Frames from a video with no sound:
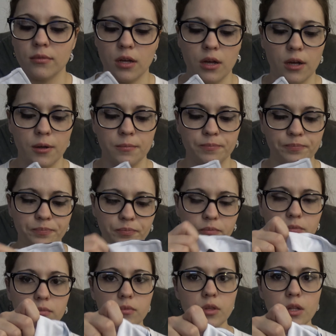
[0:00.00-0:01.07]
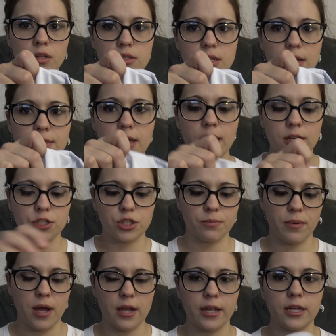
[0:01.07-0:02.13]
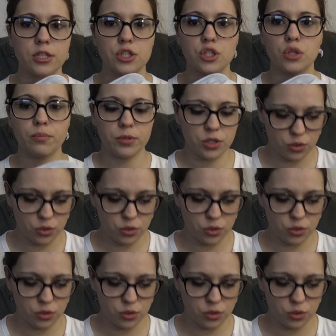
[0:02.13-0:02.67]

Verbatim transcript: Um, it's got the extra pocket, super,